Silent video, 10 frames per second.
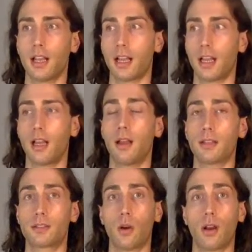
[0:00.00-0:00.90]

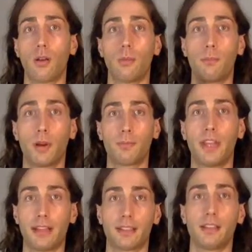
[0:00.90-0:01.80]
So I will pop
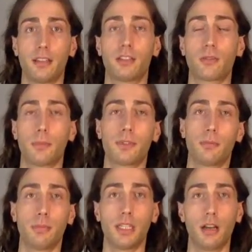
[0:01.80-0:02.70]
that in the
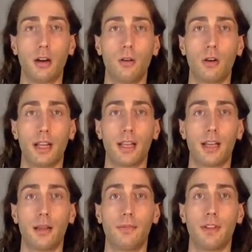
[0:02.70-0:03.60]
description below,
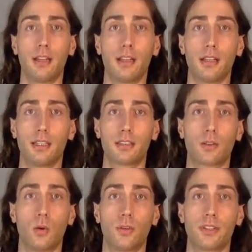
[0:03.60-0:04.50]
and it's
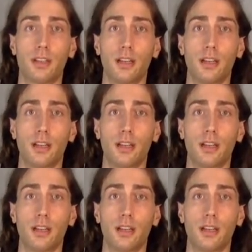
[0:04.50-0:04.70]
called,